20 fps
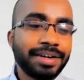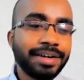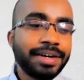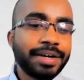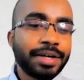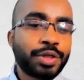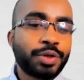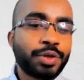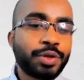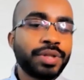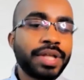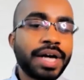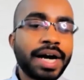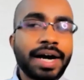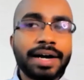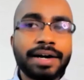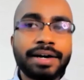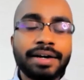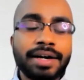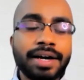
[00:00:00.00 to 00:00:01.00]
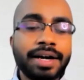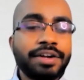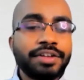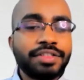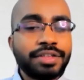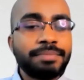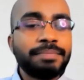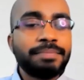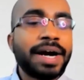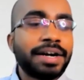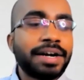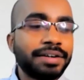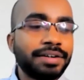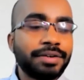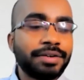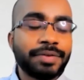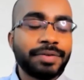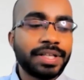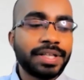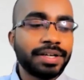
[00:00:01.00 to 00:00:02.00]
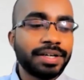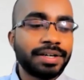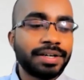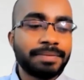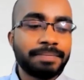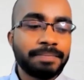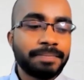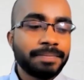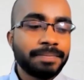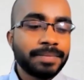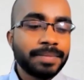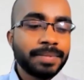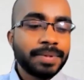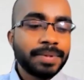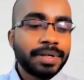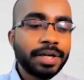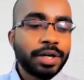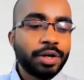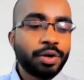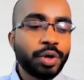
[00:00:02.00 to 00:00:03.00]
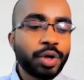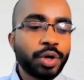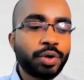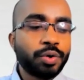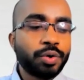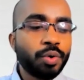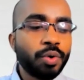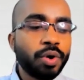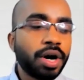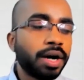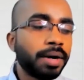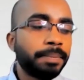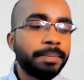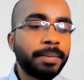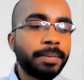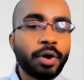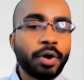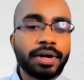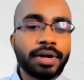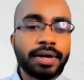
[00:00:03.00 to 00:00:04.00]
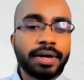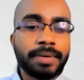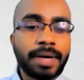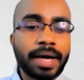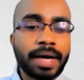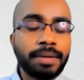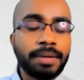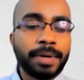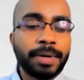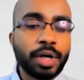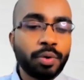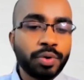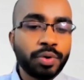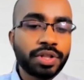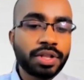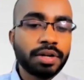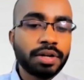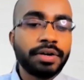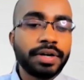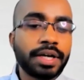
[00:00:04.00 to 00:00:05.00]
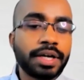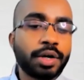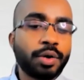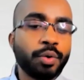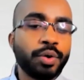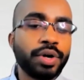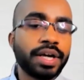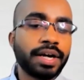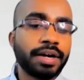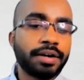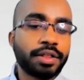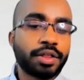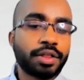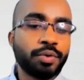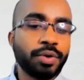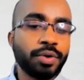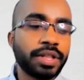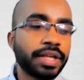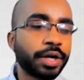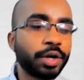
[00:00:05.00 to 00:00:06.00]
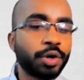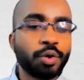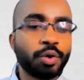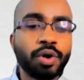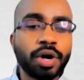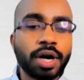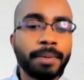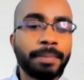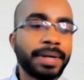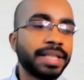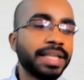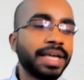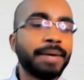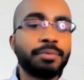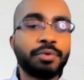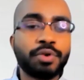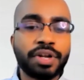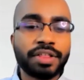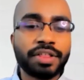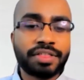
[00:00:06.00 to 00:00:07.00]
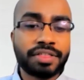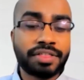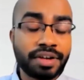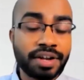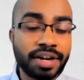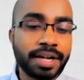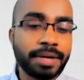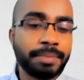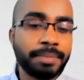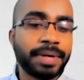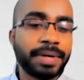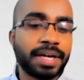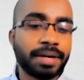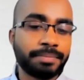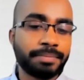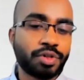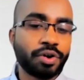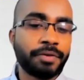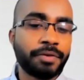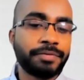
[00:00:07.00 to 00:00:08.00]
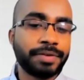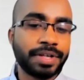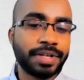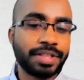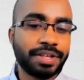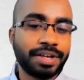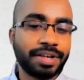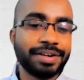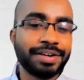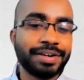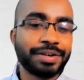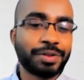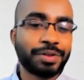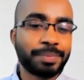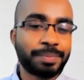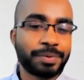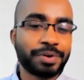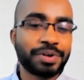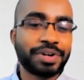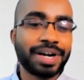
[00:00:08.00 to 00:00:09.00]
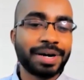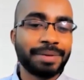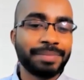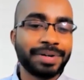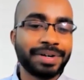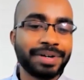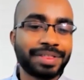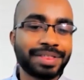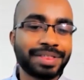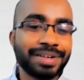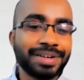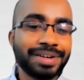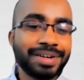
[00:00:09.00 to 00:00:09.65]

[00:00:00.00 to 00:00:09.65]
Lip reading: so that it doesn't matter whether, you know, you grow up, or anybody who is learning coding at the school, they grow up and they have to necessarily become software engineers or programmers.